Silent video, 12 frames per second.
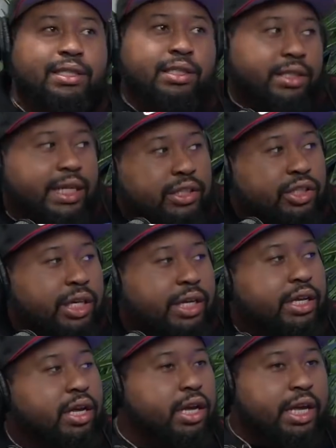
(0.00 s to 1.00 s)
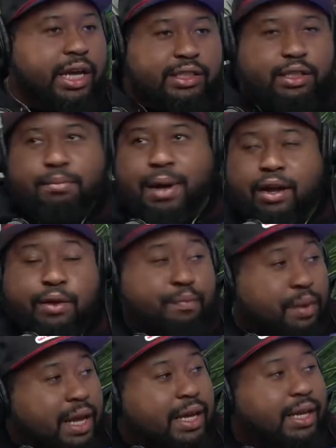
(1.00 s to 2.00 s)
snitching. It's about
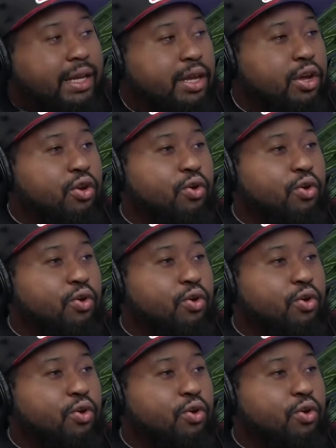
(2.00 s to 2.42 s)
opinion.